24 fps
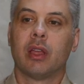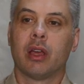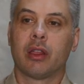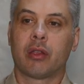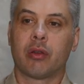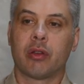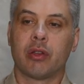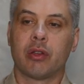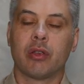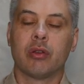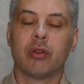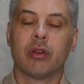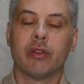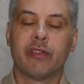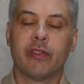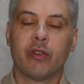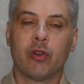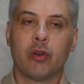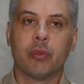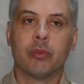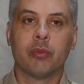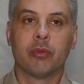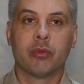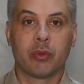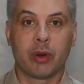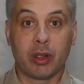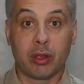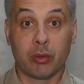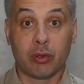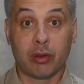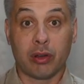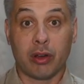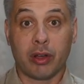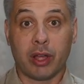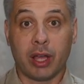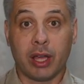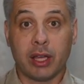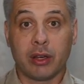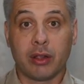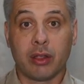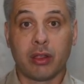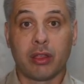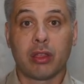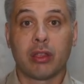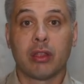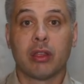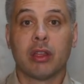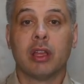uniform resource
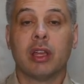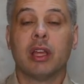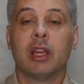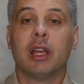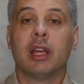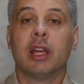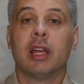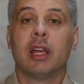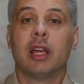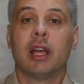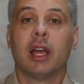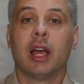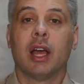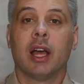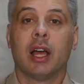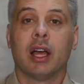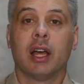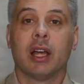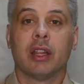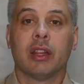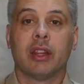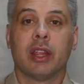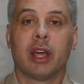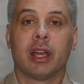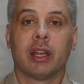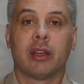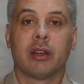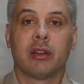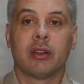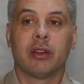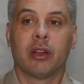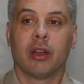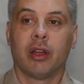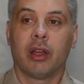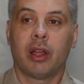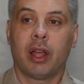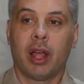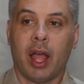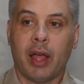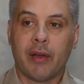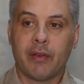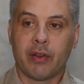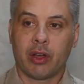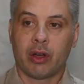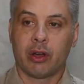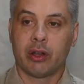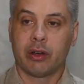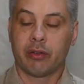locators that have
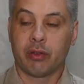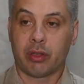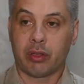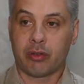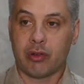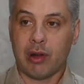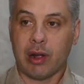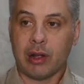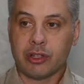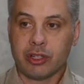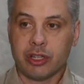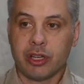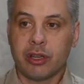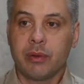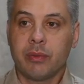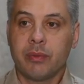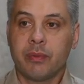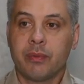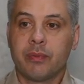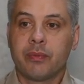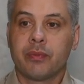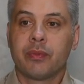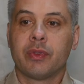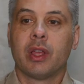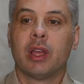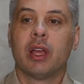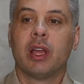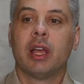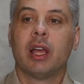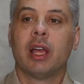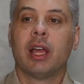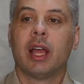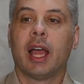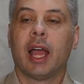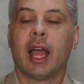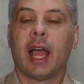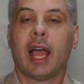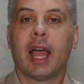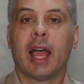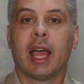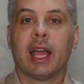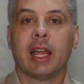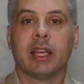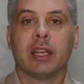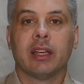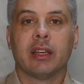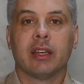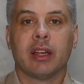a kind of structure
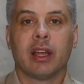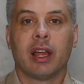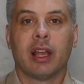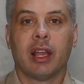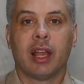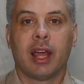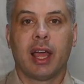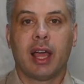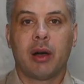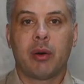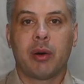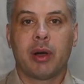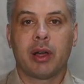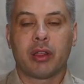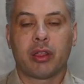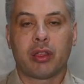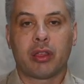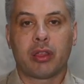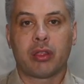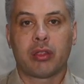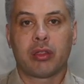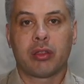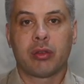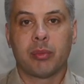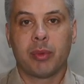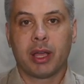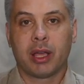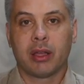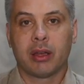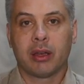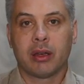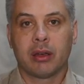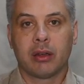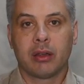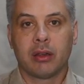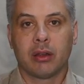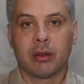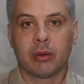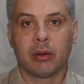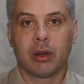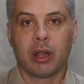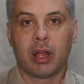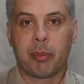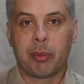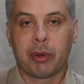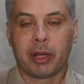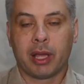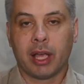and allow us to make it,
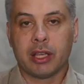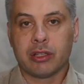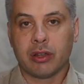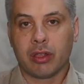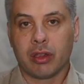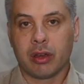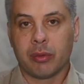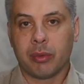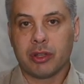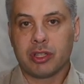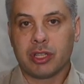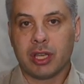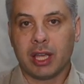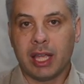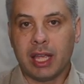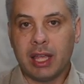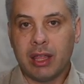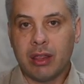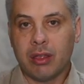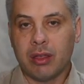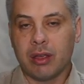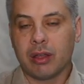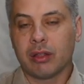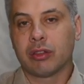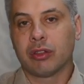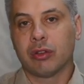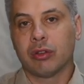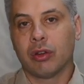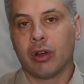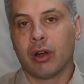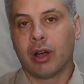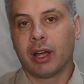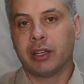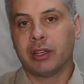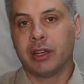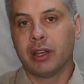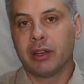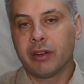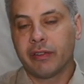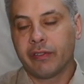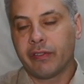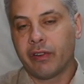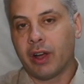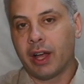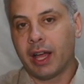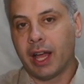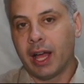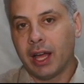applications that are much easier to
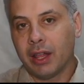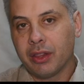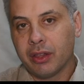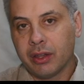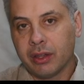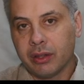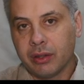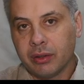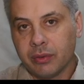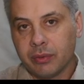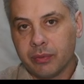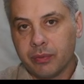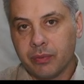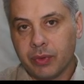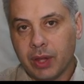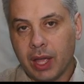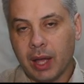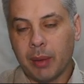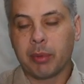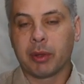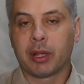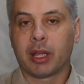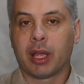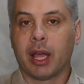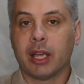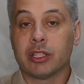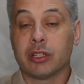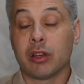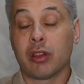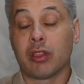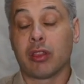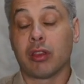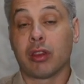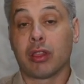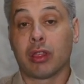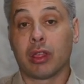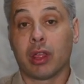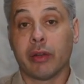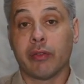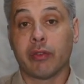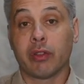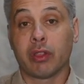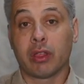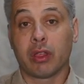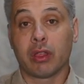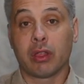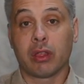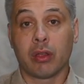identify other applications and
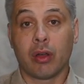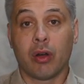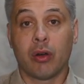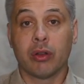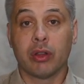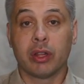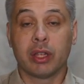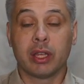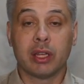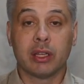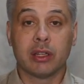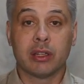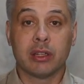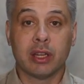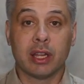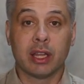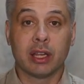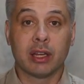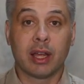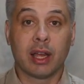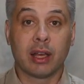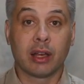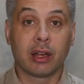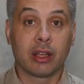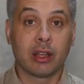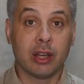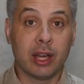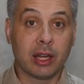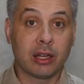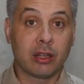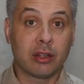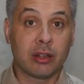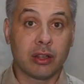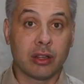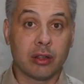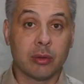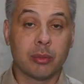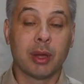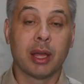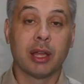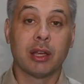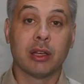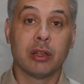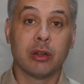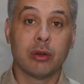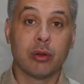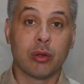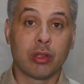services on the internet and connect to them
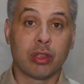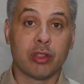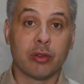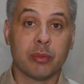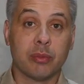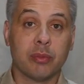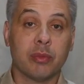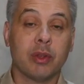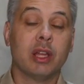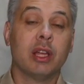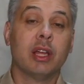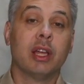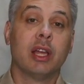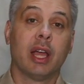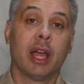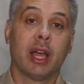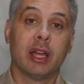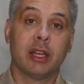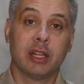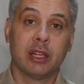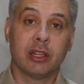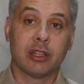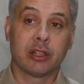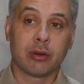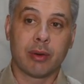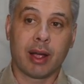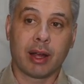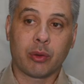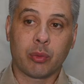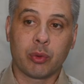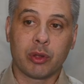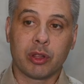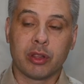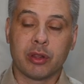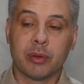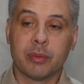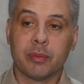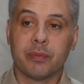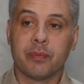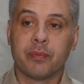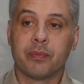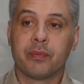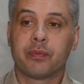and use them and interact with them.